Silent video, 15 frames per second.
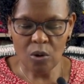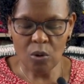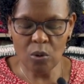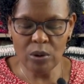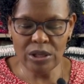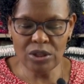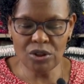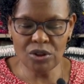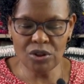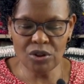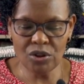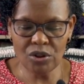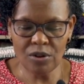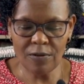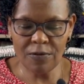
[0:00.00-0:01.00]

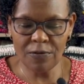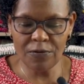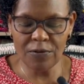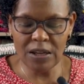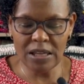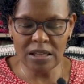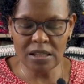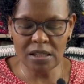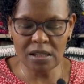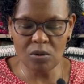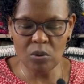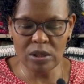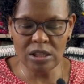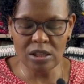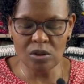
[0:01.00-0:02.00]
which
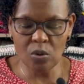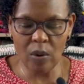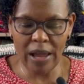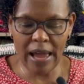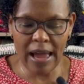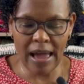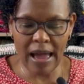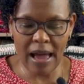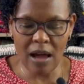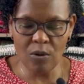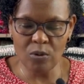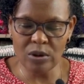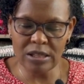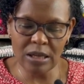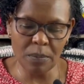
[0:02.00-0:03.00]
is where I
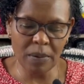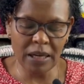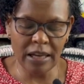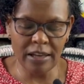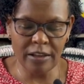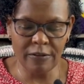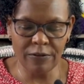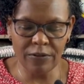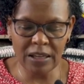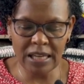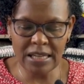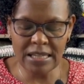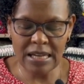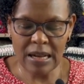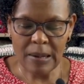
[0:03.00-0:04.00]
would typically
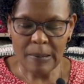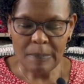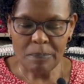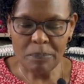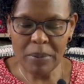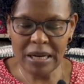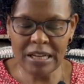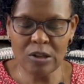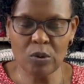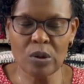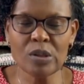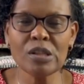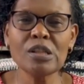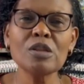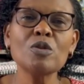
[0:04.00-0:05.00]
fit, but it
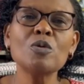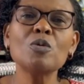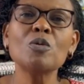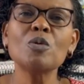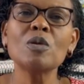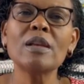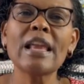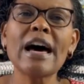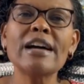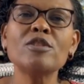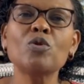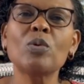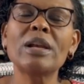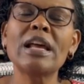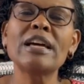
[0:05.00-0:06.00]
was still
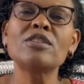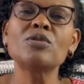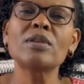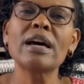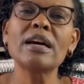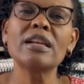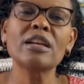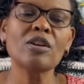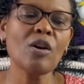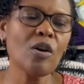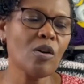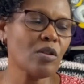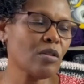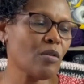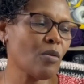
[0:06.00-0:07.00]
large. When I tried it
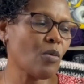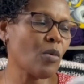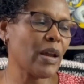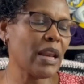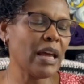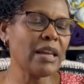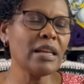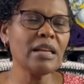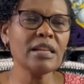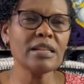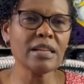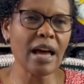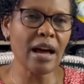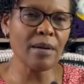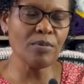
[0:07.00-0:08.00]
on, when I
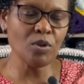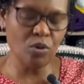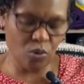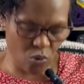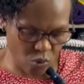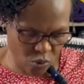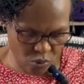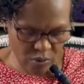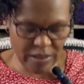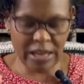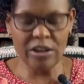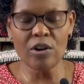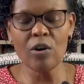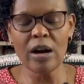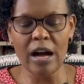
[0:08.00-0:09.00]
knit up to the
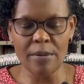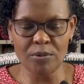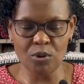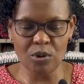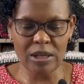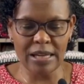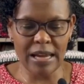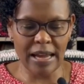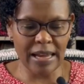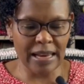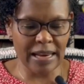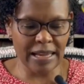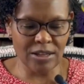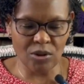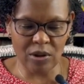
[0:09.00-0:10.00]
yoke up to here
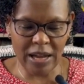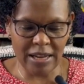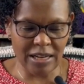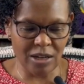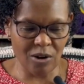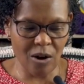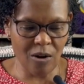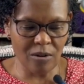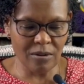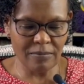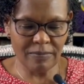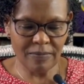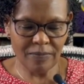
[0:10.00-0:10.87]
and I tried it on,